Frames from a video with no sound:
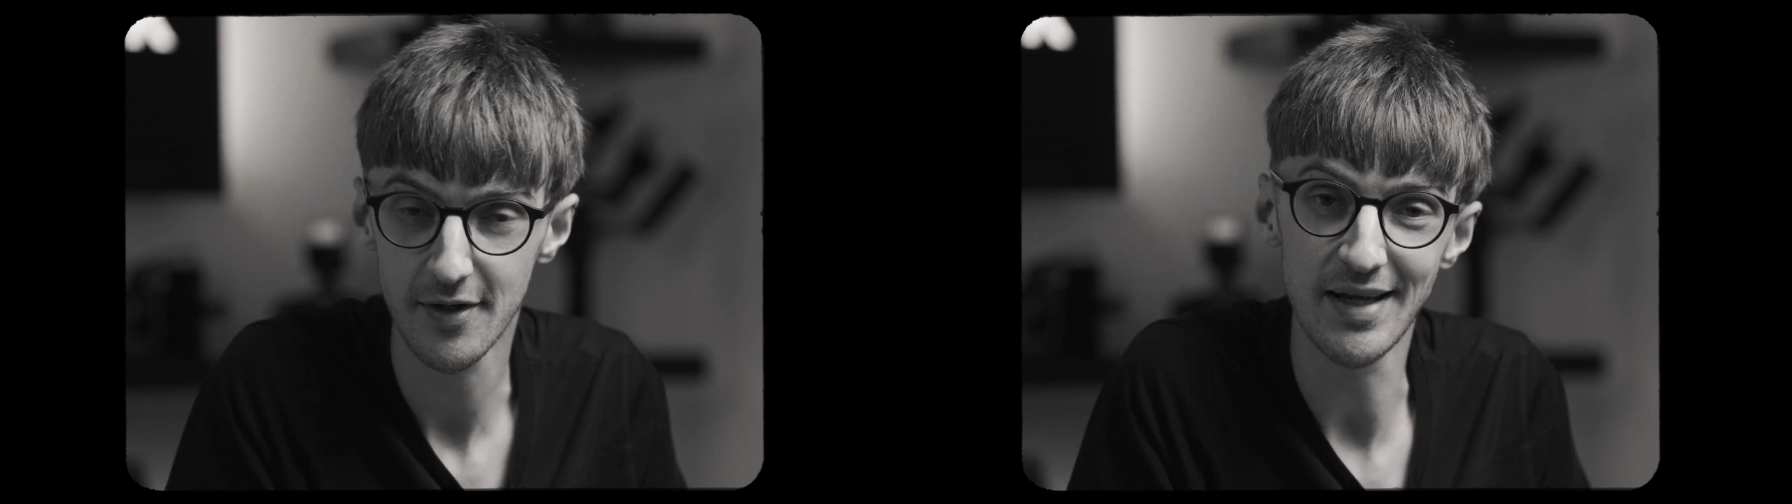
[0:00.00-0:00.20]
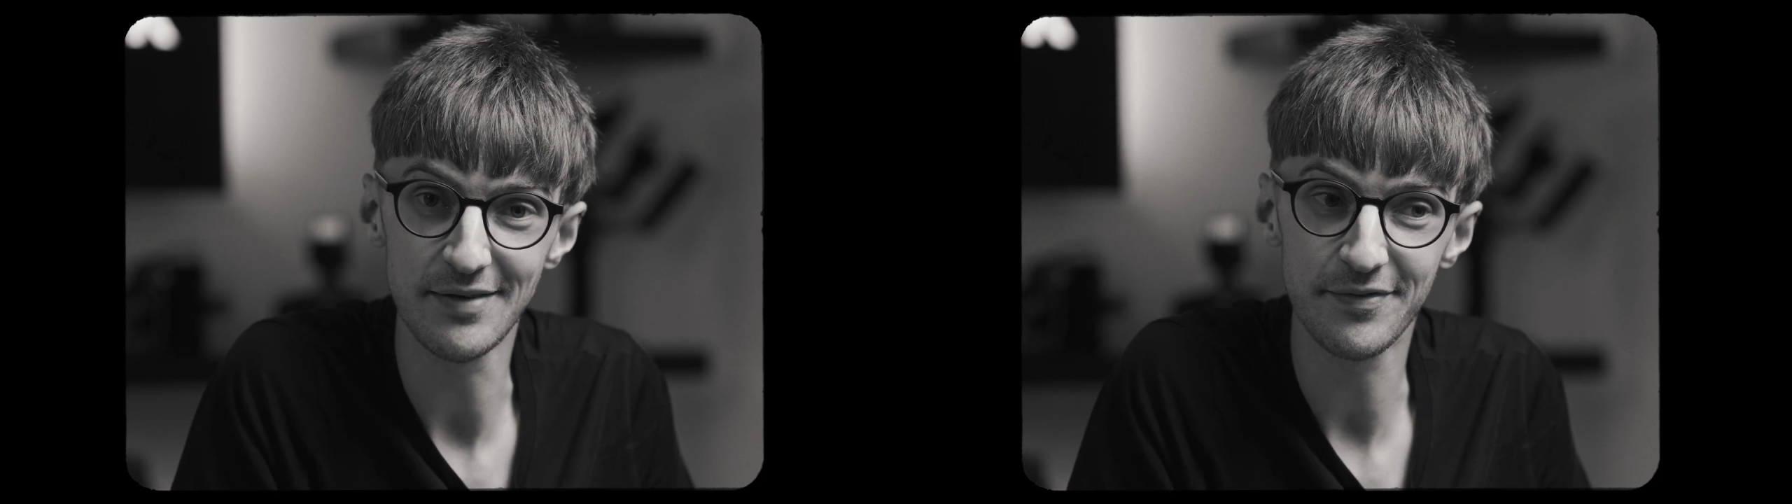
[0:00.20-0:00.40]

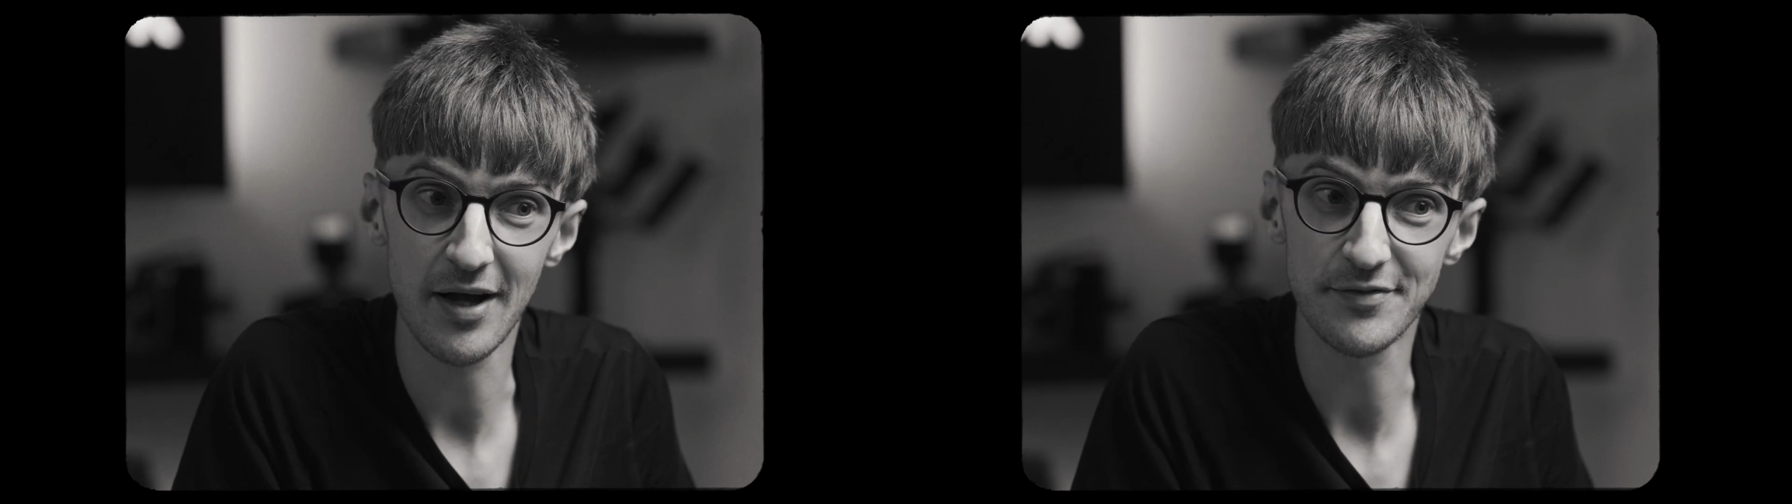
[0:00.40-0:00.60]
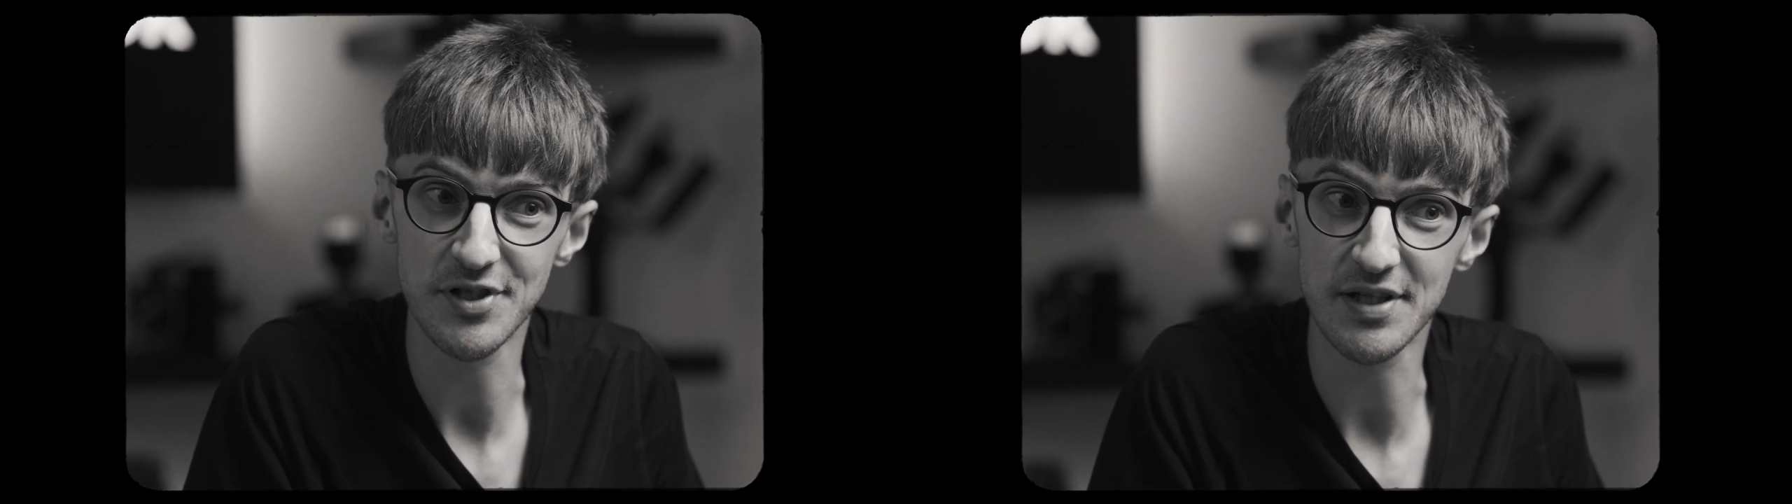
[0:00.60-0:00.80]

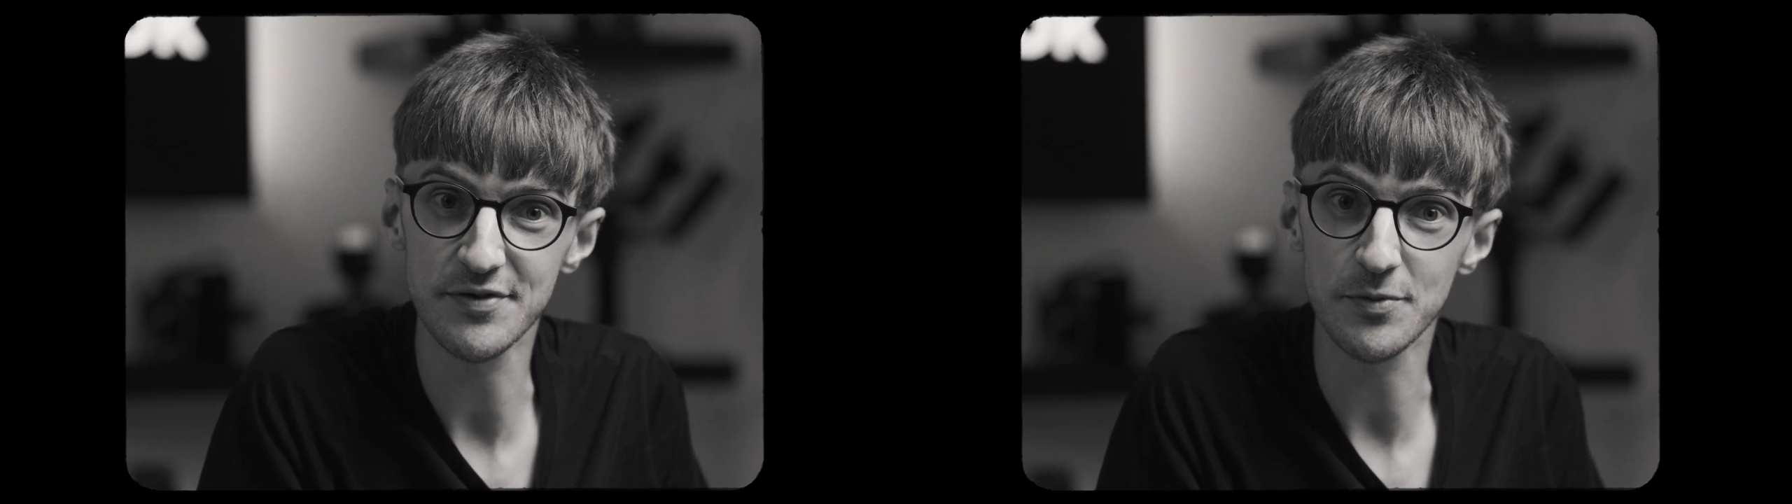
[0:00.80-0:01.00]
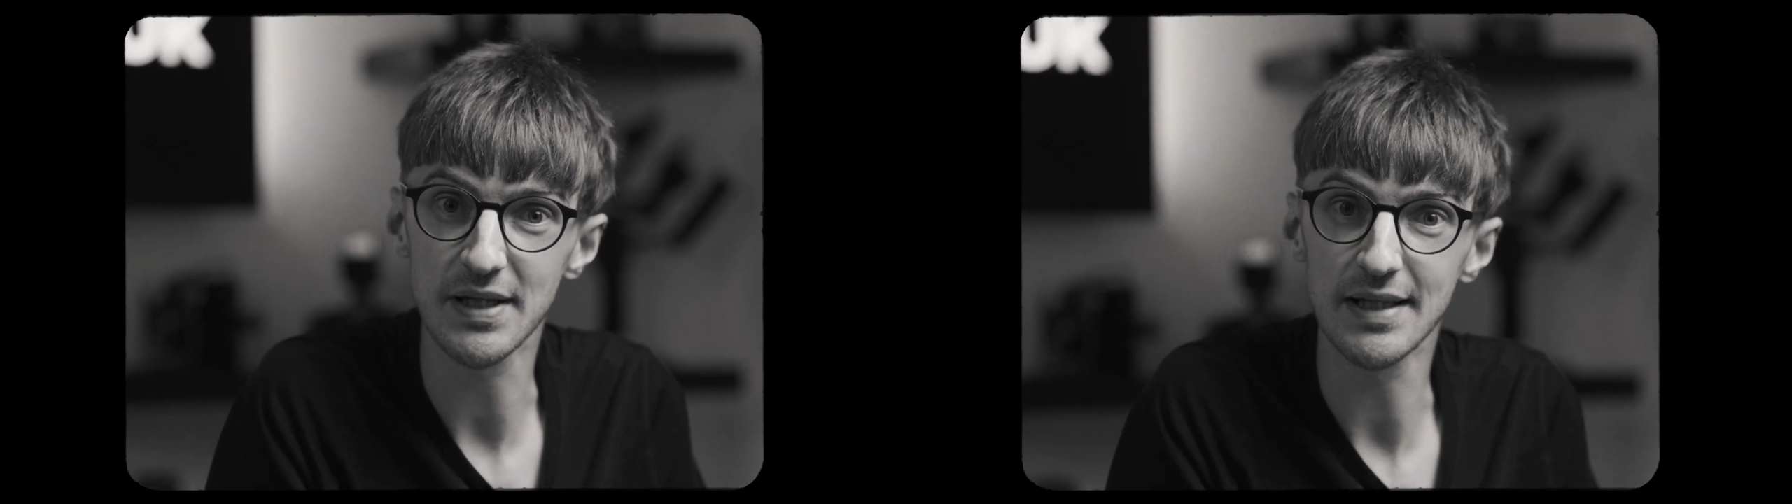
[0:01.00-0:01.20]
85 just
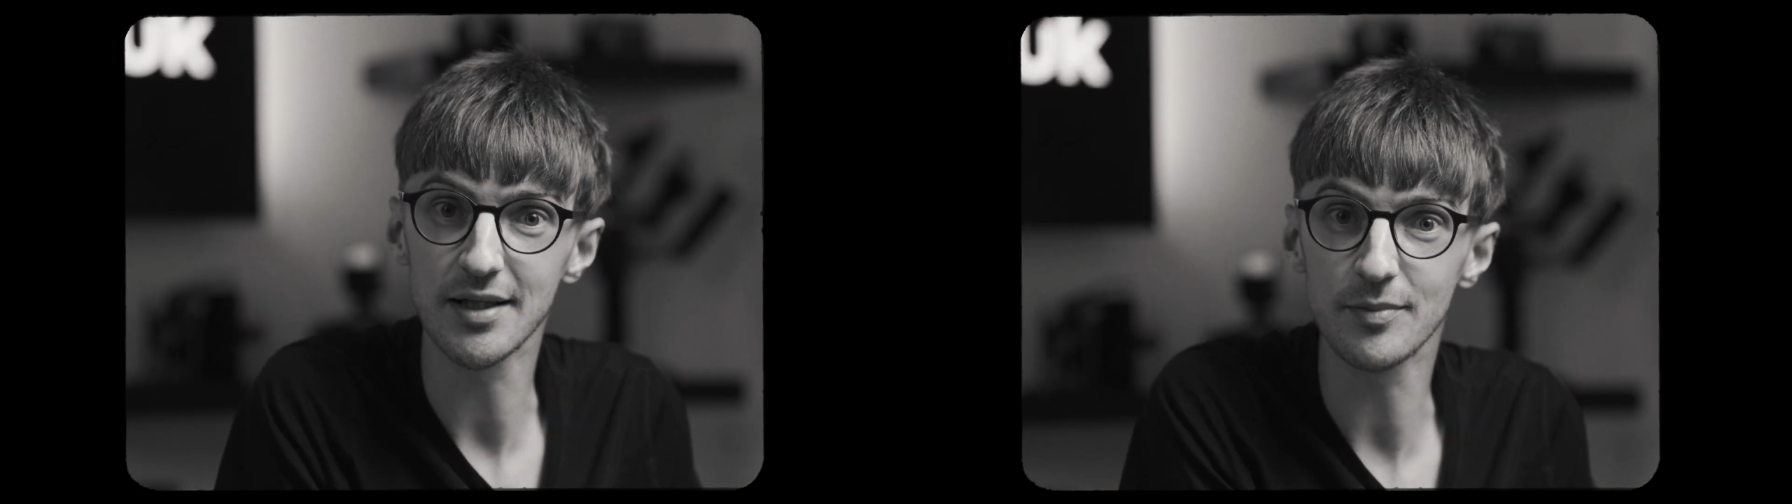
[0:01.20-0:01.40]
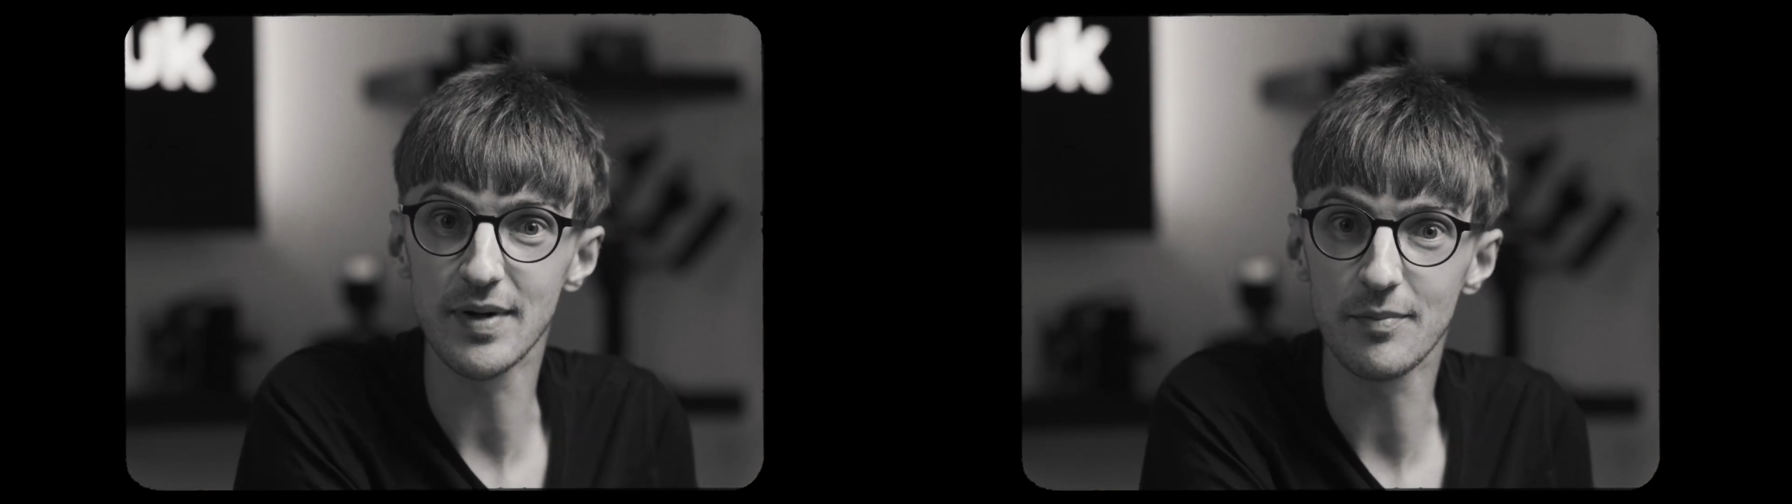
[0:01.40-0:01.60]
gives you a
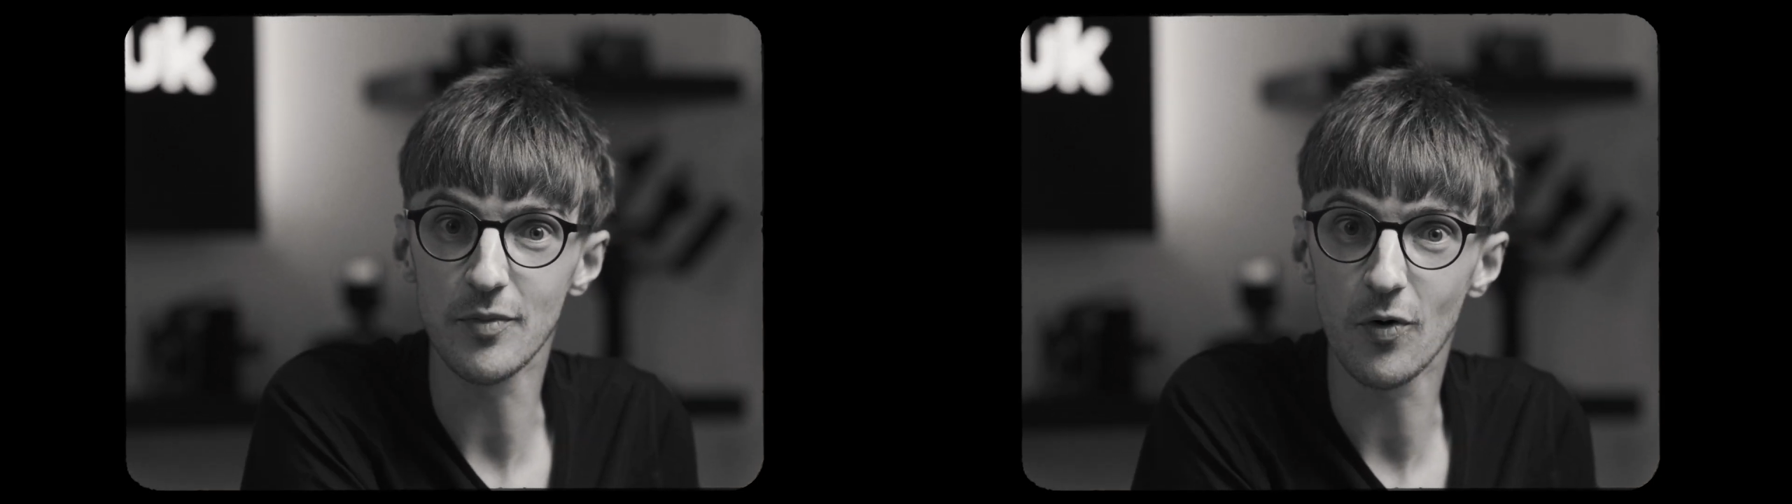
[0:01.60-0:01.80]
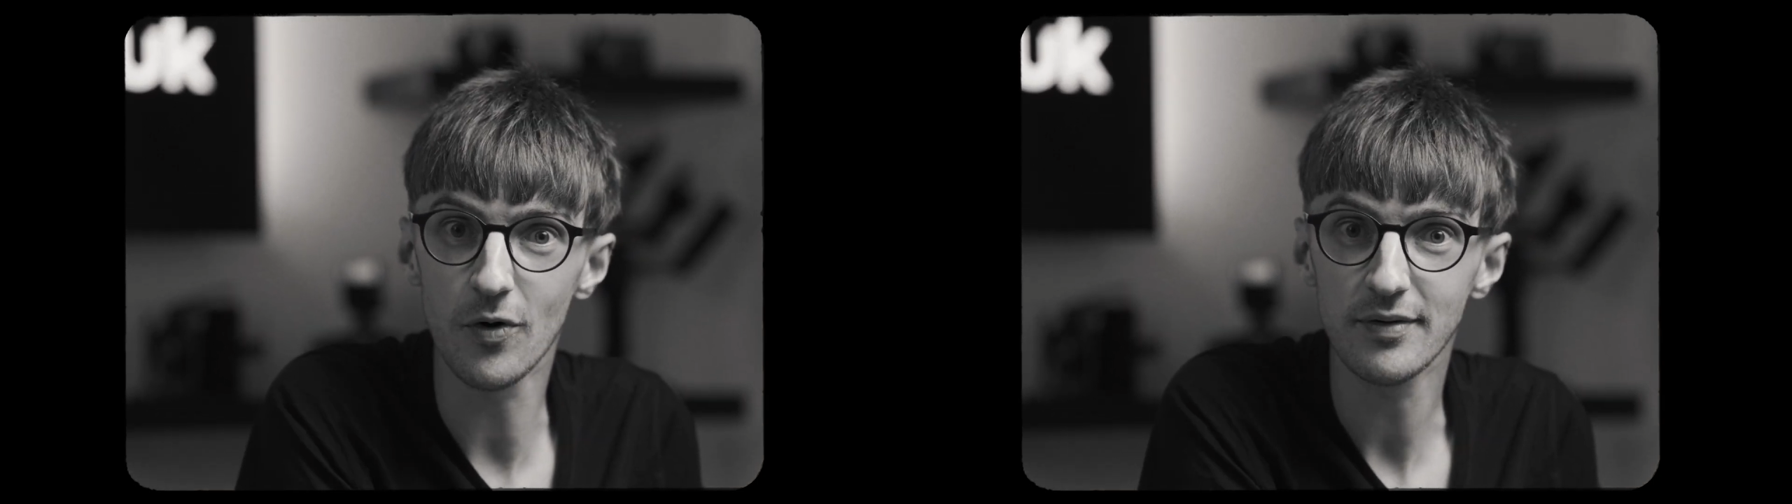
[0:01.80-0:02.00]
little bit
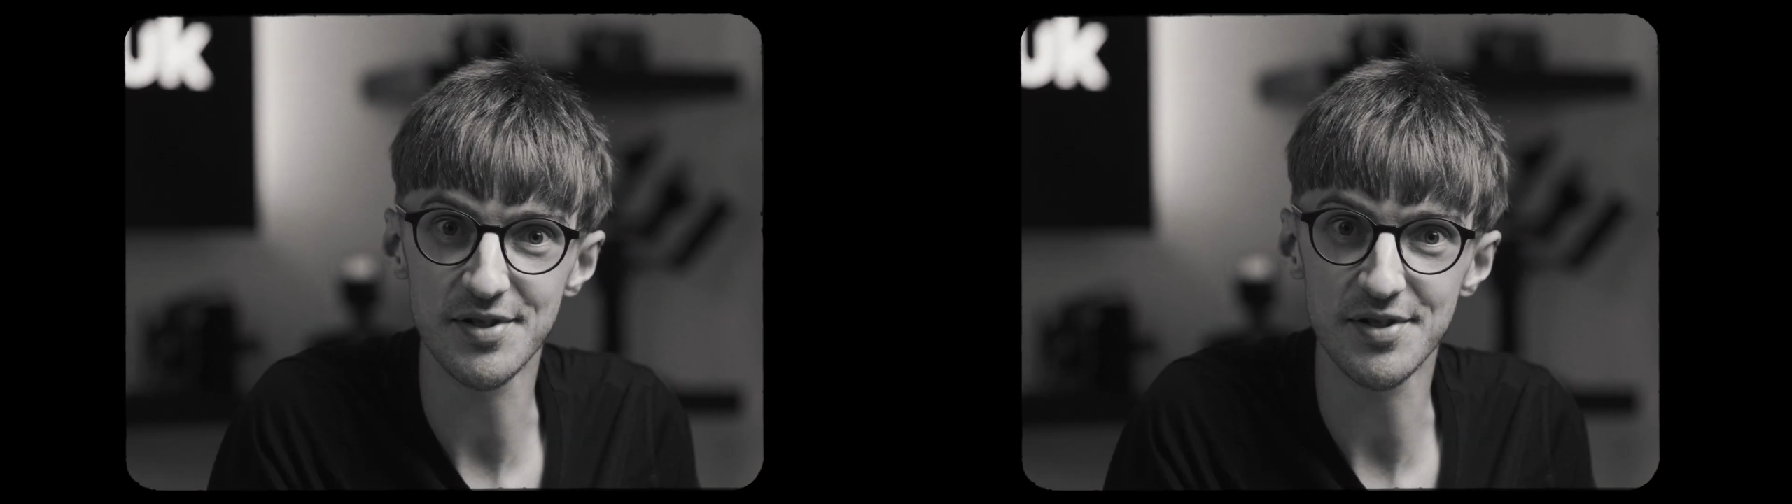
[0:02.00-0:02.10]
more,